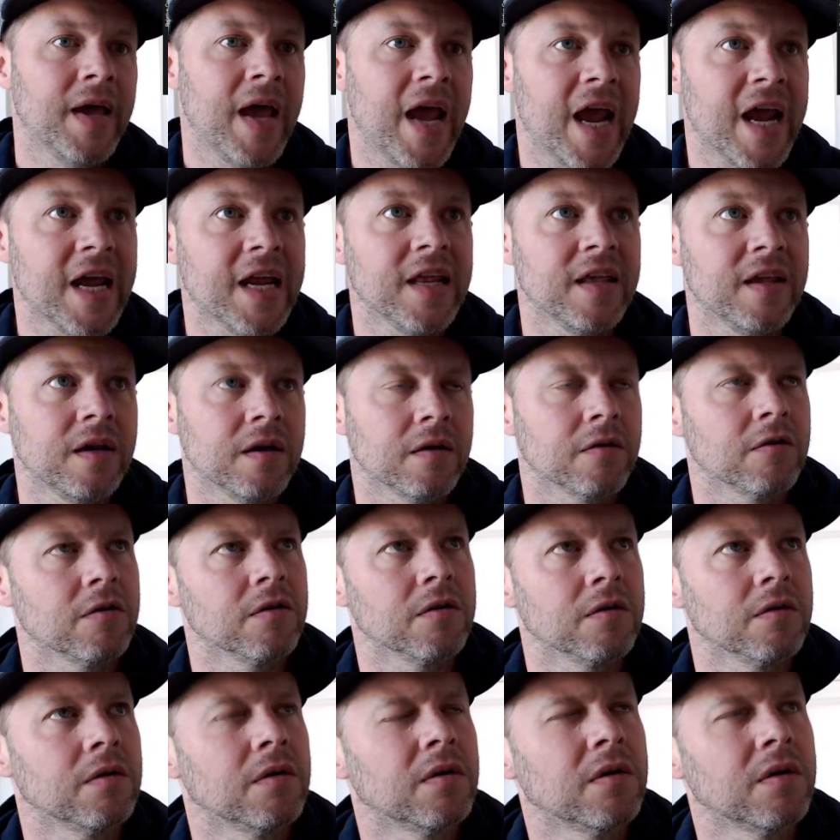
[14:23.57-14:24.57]
80
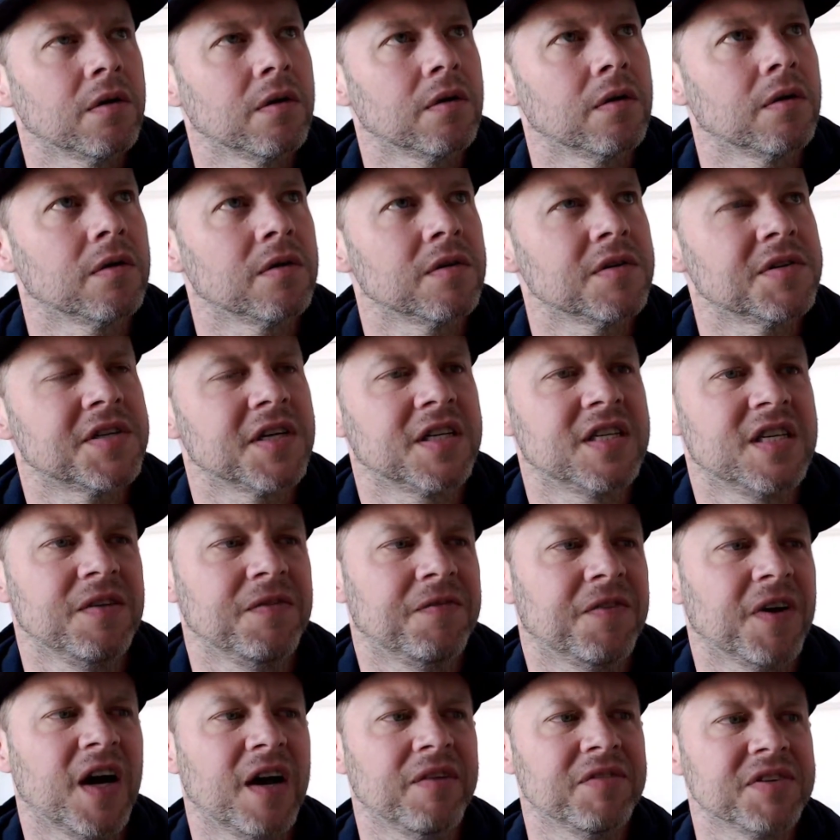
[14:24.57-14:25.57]
or
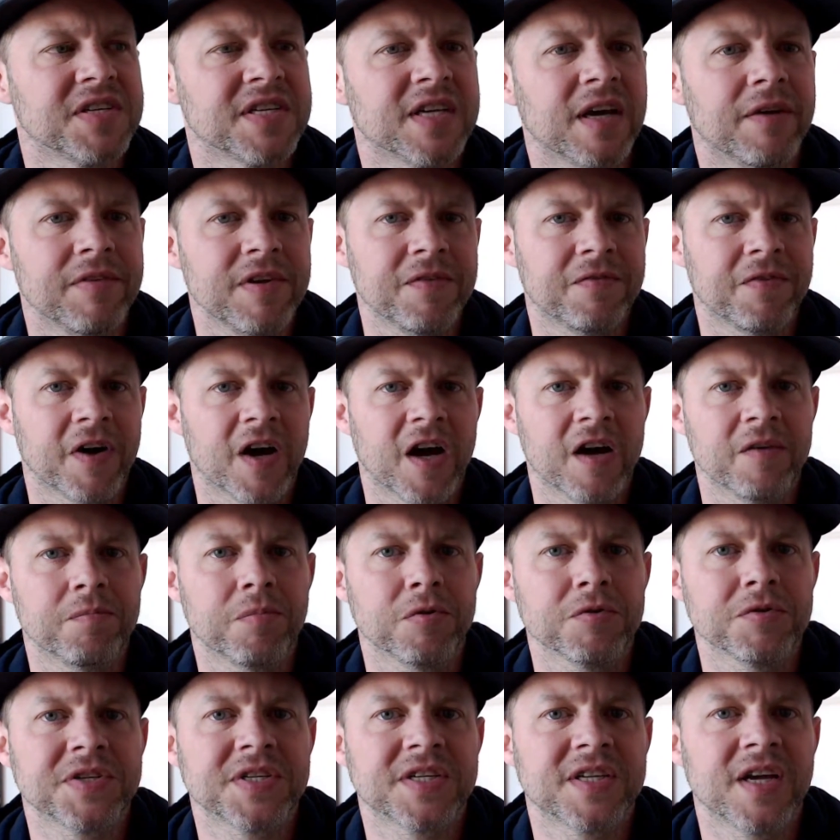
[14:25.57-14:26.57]
65 to
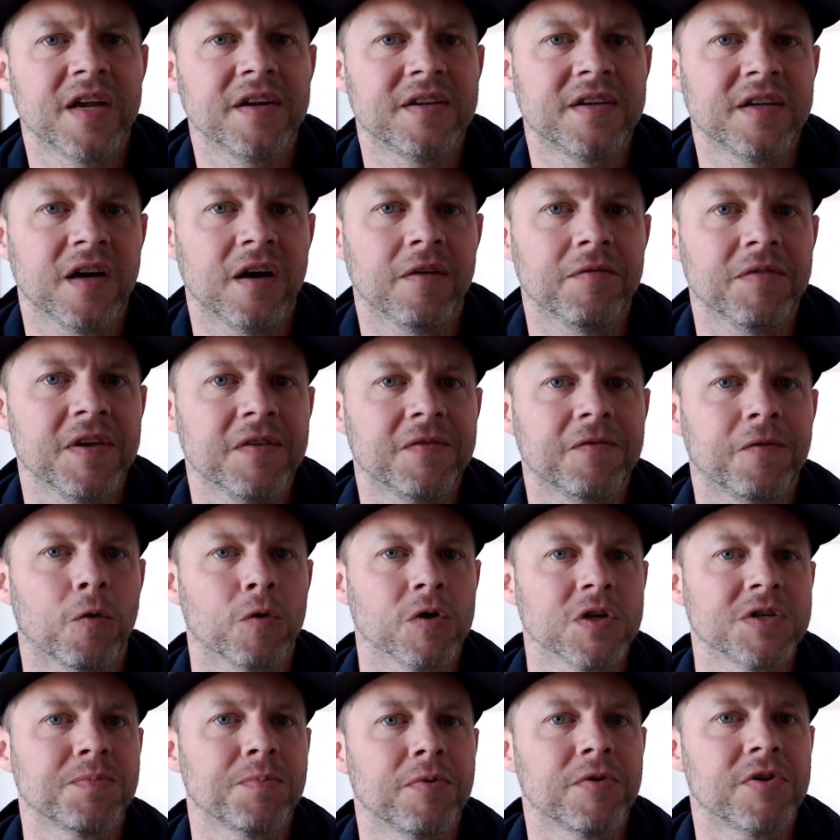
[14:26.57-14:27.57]
75% of the
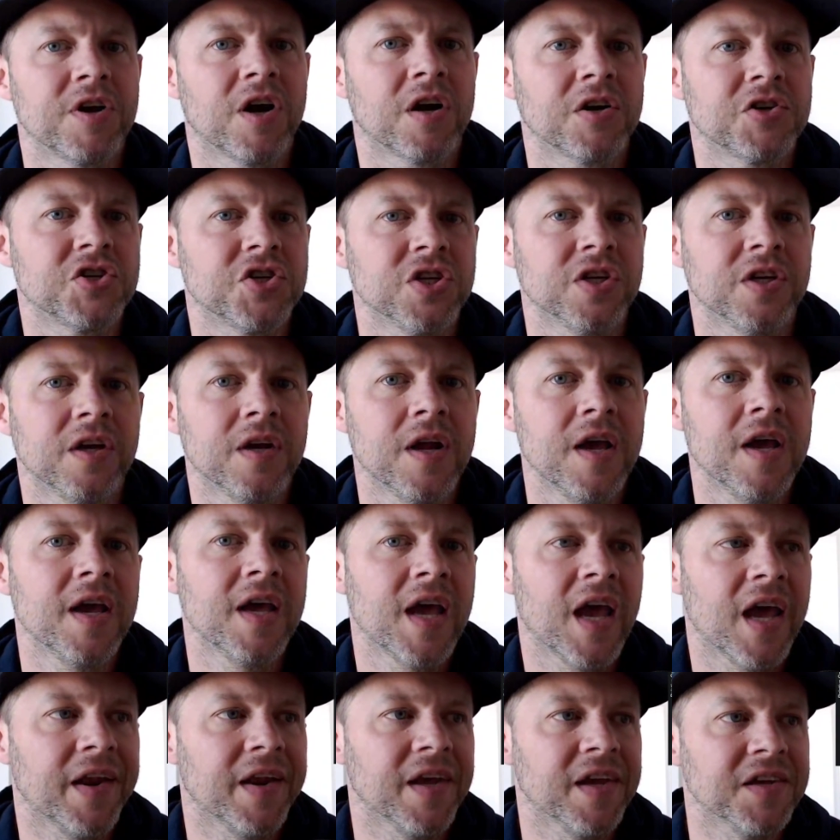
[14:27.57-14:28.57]
force production
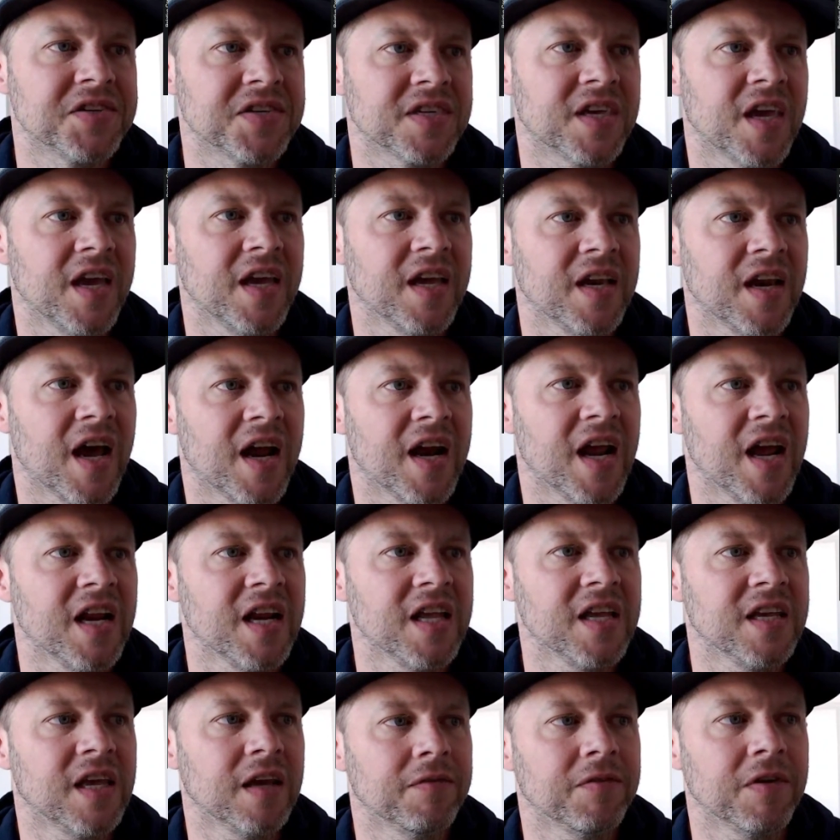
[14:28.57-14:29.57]
in a skate at
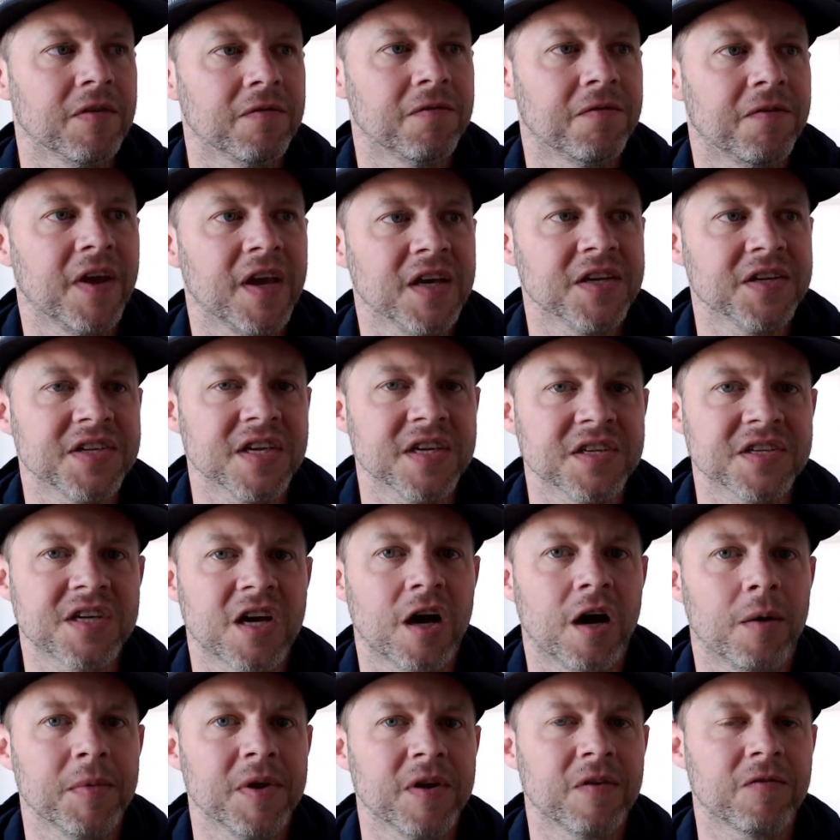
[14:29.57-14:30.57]
any given phase is
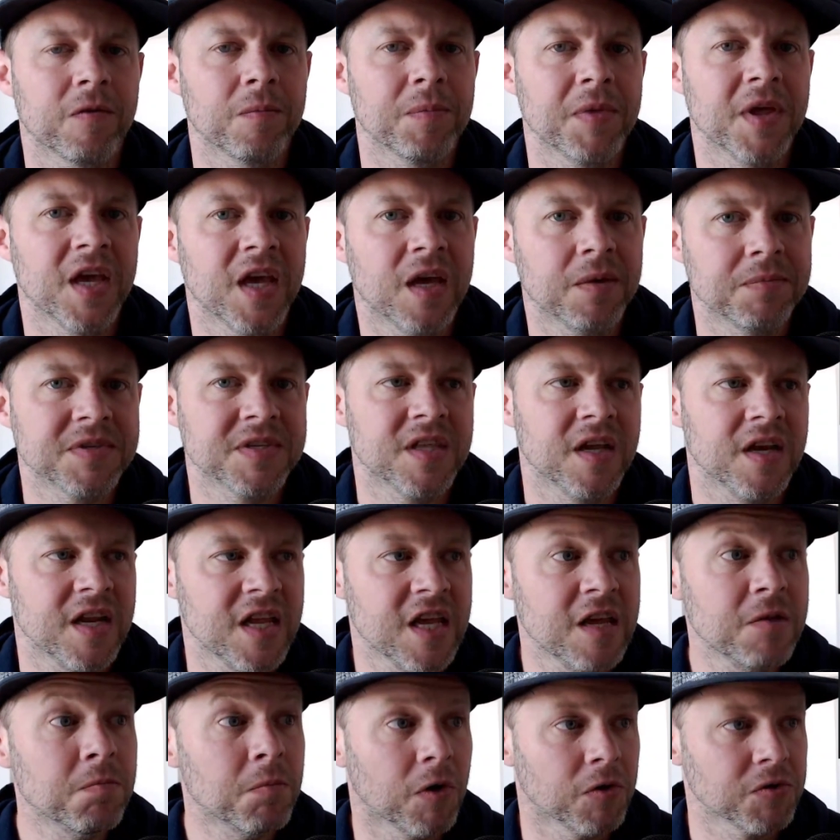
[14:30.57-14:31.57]
coming from the hips. The
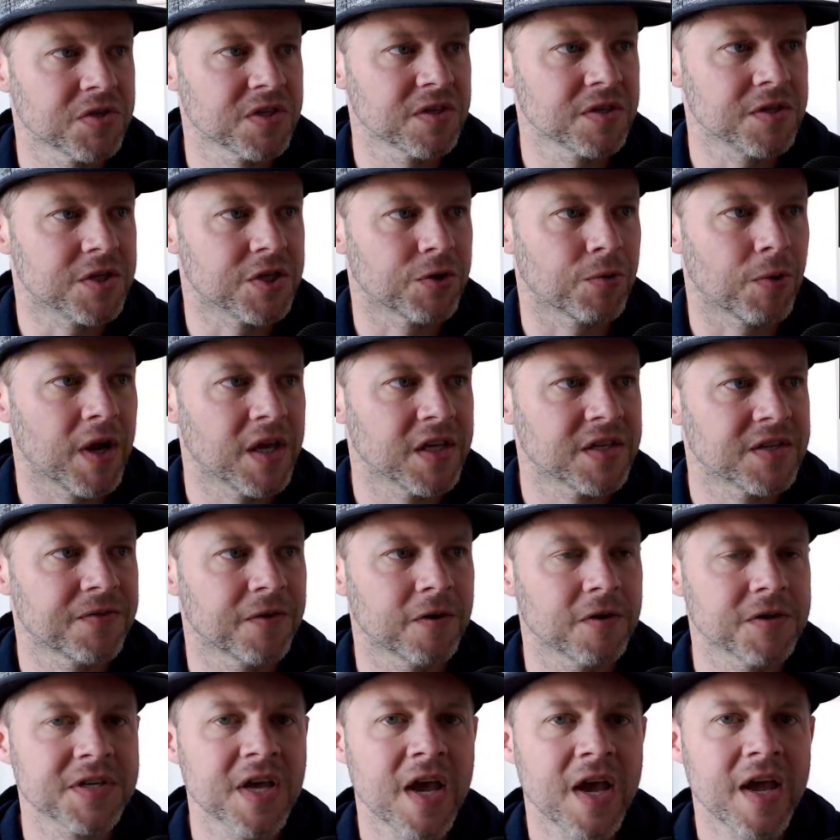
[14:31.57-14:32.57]
knee mostly
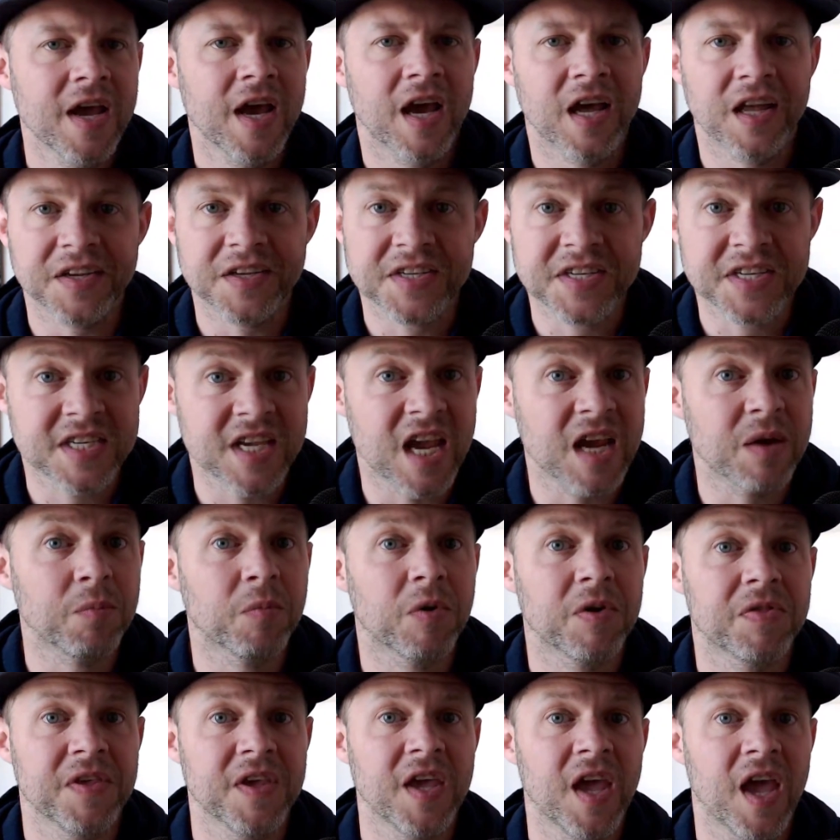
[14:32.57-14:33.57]
transfers, and same
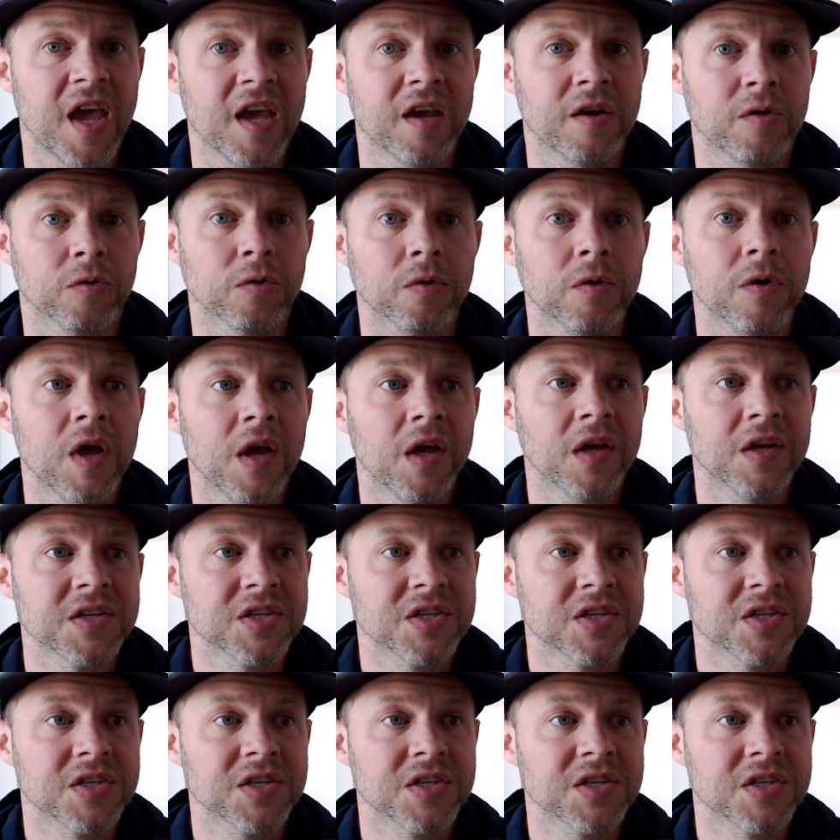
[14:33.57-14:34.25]
with the ankle.